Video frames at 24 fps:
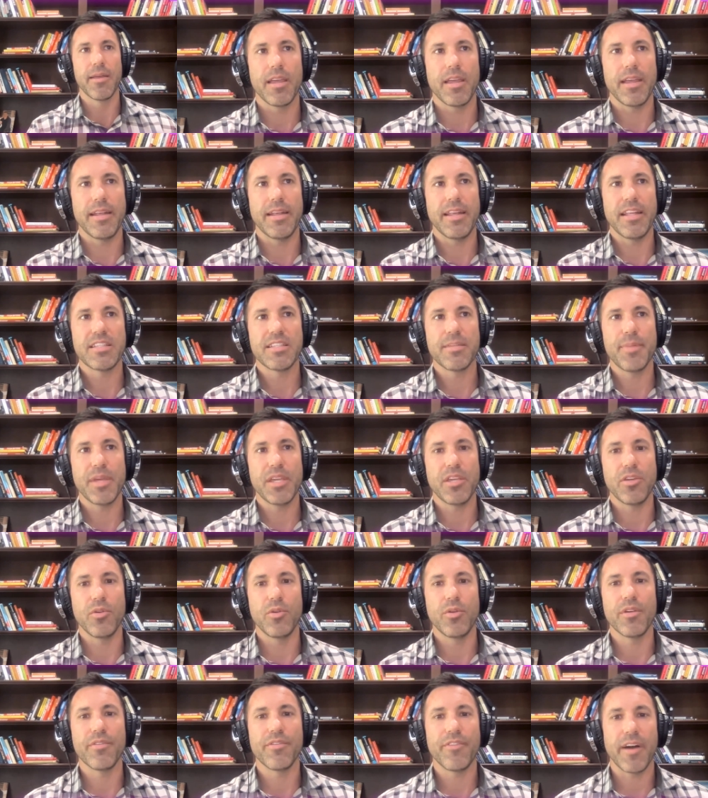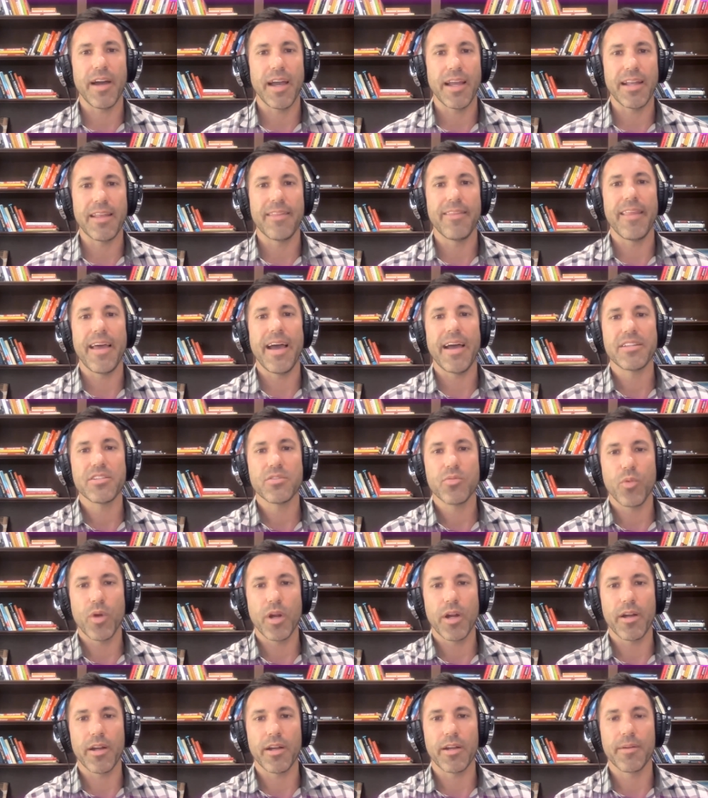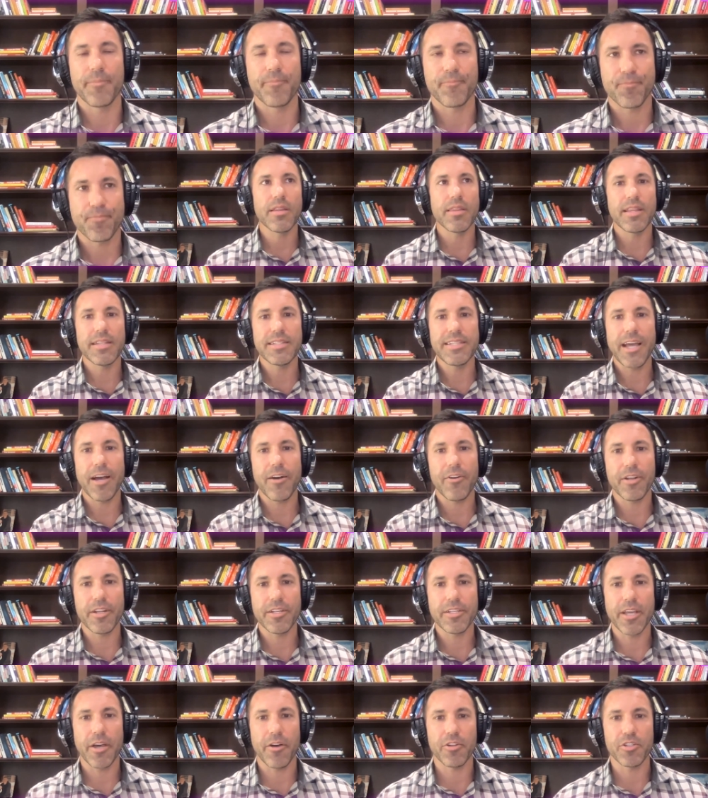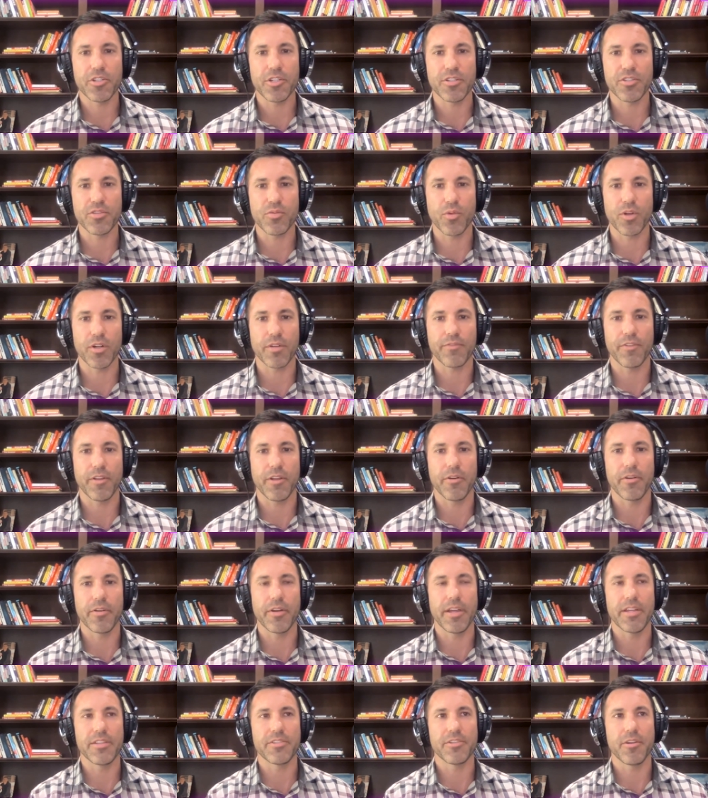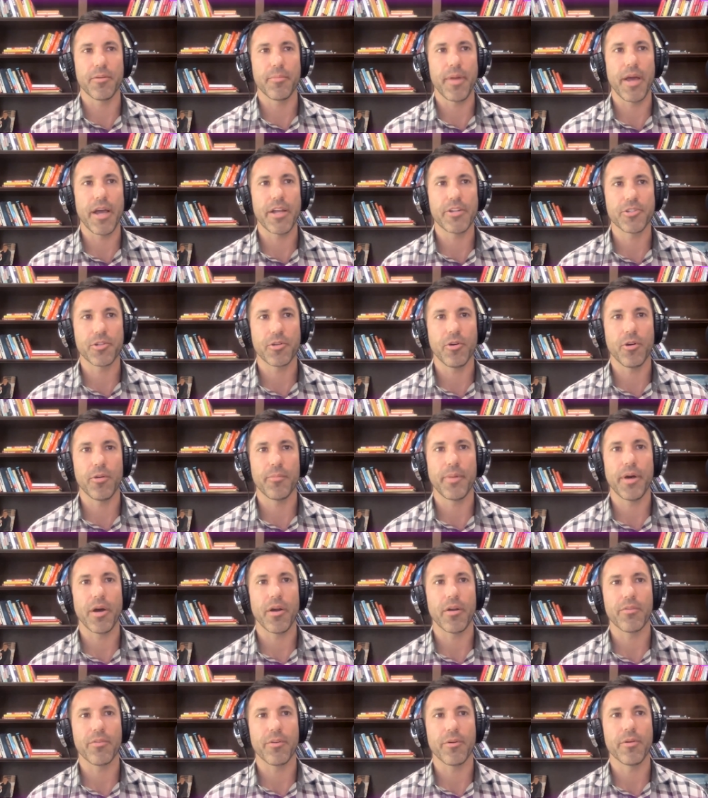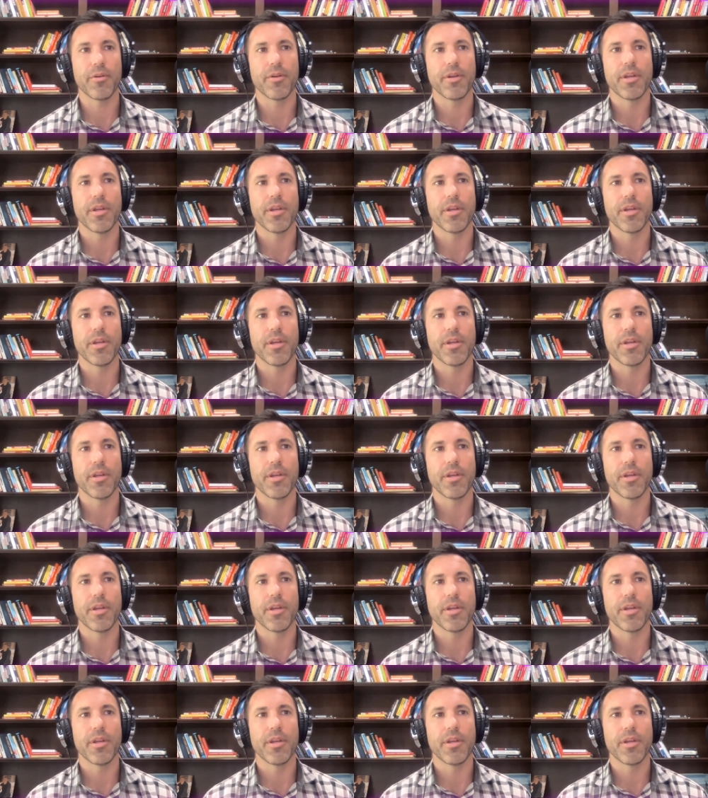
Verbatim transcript: It needs to be unified. And that's where the talent intelligence workflow is so magical and powerful.